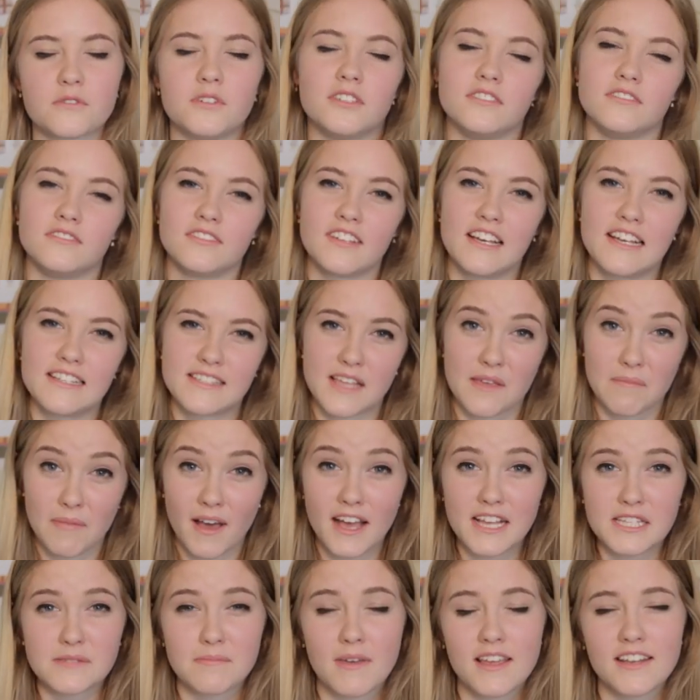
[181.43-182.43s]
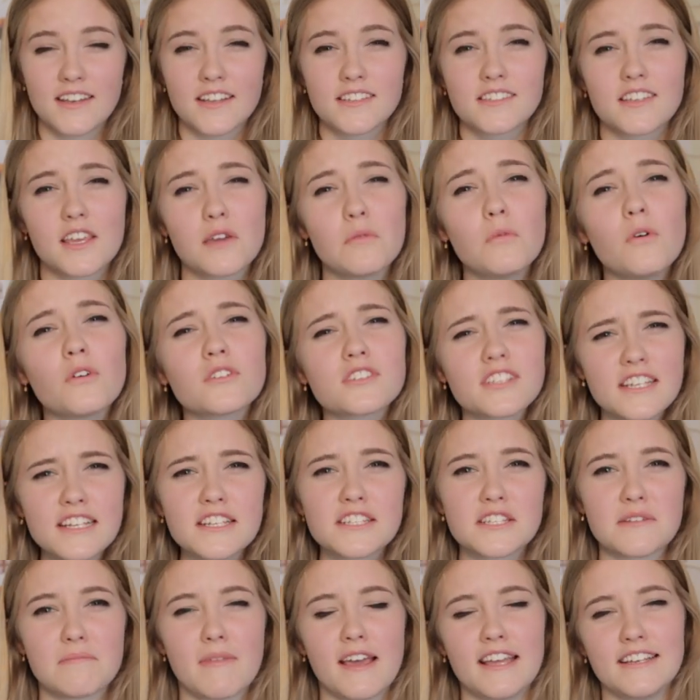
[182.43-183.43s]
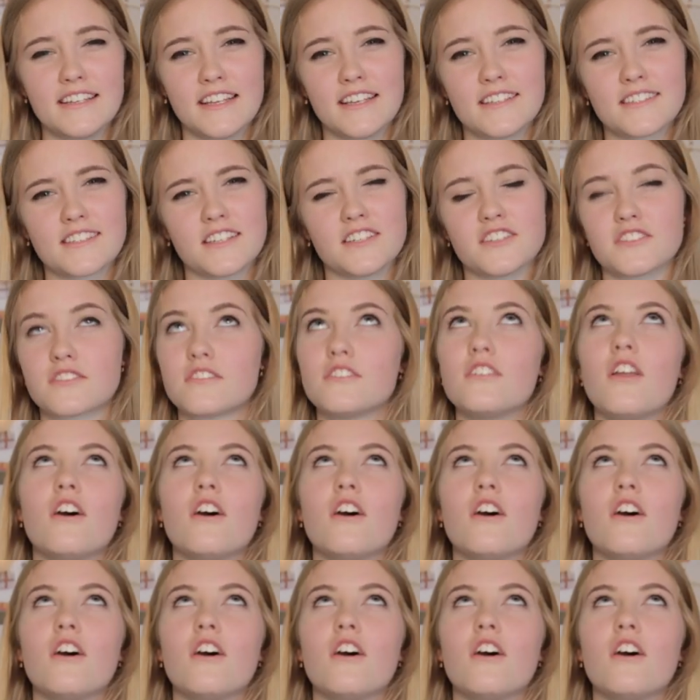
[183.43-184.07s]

or I say past my desk, he walked into my desk and just